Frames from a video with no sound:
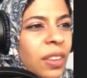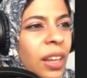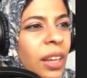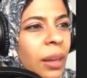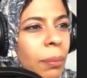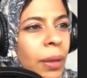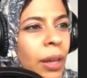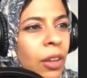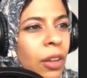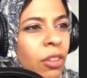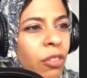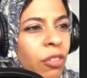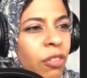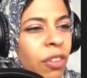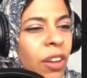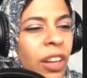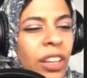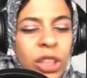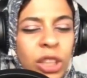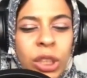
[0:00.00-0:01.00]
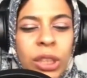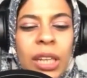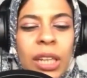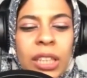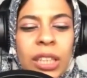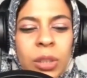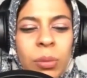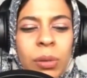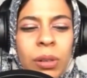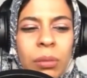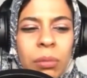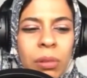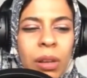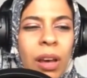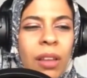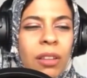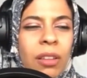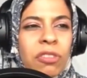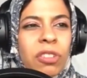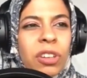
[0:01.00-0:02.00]
about the functionality, what
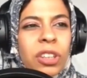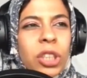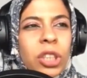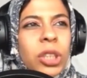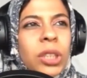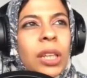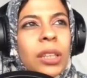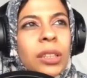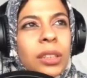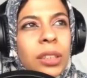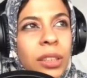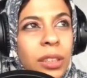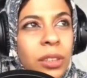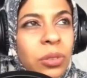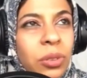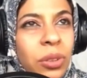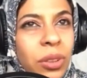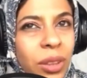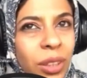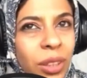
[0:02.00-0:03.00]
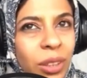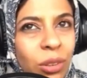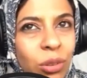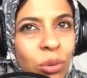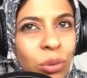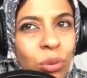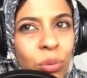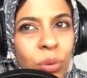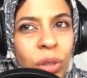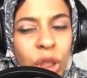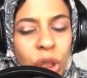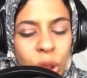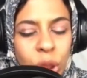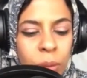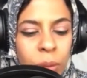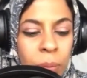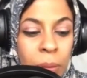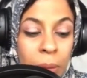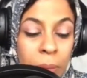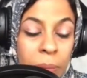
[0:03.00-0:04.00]
other functionality you wish
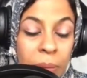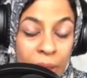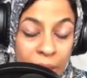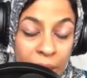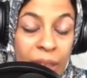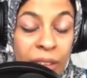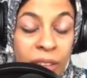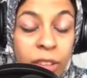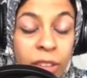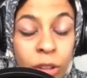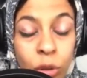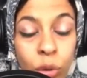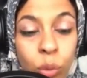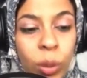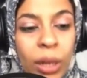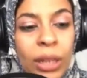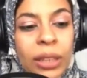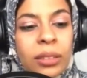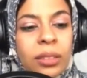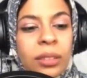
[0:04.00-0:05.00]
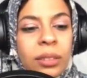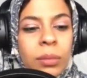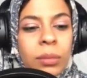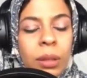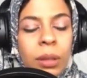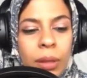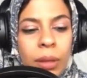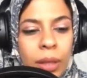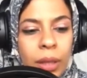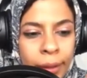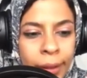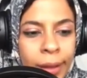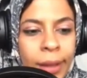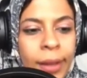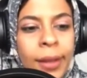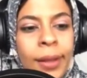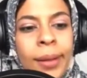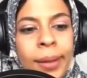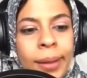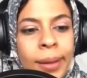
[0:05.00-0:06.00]
maybe integrated maybe
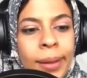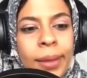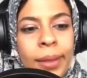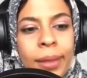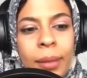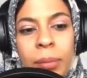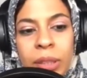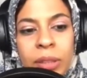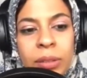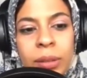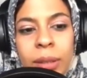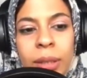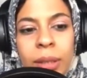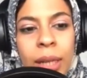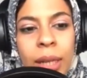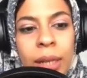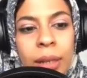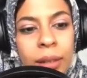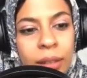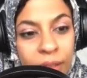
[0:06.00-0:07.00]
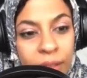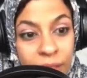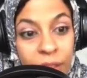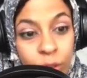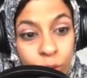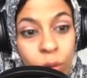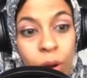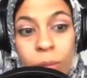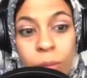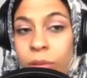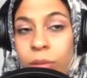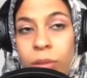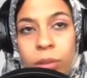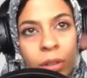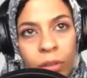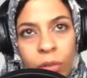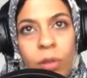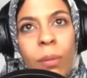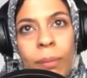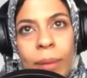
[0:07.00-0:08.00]
in the material in this robot,
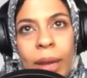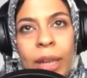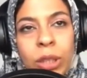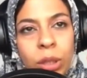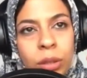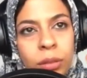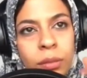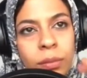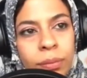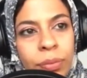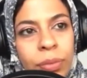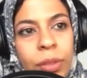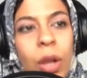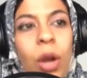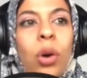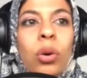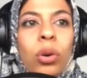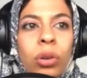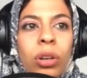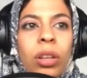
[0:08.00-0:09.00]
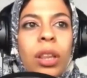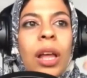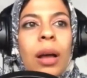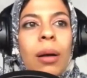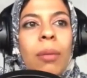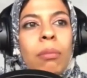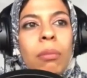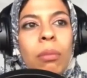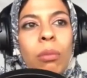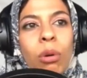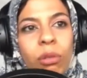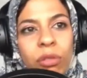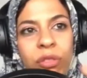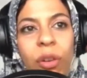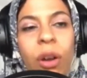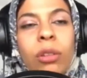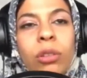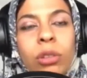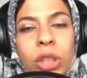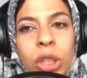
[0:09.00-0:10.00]
if you imagine, or the
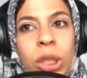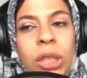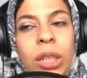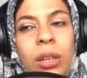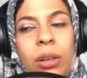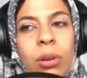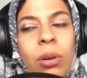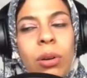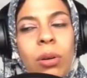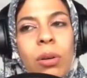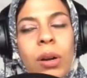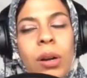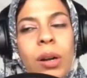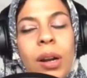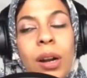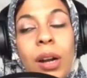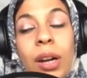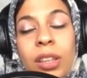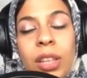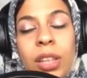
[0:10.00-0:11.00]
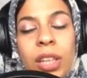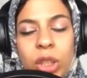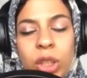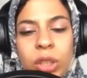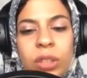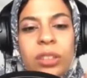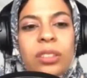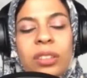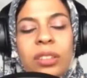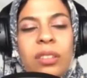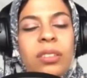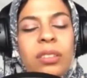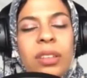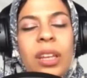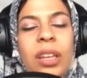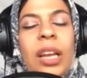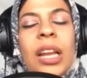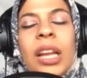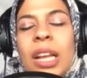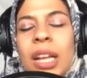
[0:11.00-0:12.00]
morphology or architecture in the
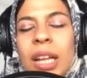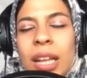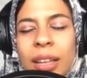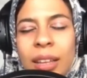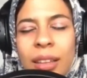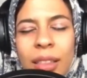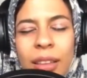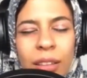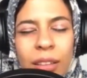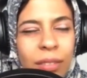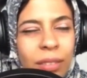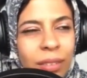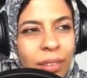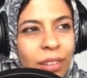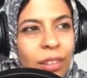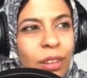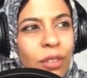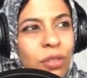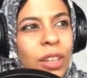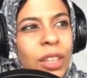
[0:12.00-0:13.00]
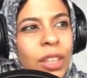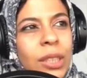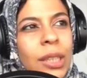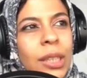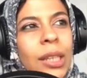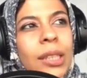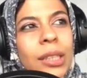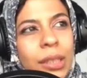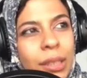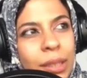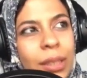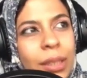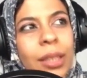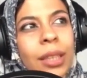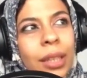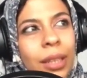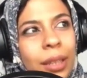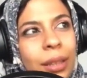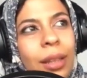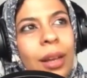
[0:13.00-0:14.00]
design? Is there certain functionality you
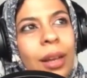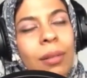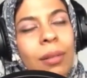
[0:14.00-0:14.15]
think that